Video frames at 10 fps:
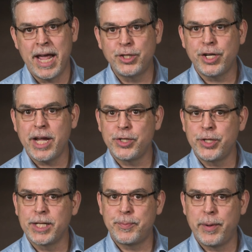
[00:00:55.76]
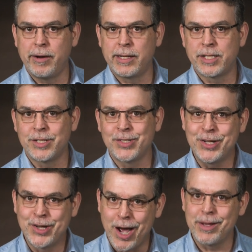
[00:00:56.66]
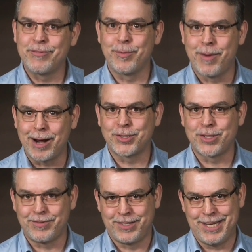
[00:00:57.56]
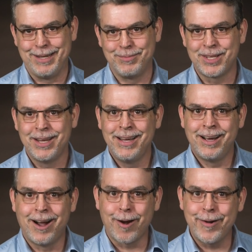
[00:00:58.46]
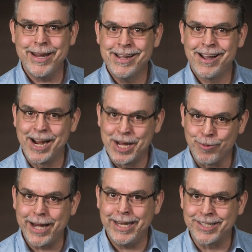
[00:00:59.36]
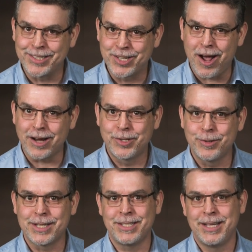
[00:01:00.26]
education experiences coming for Microsoft Teams. Ari, are you ready to talk to us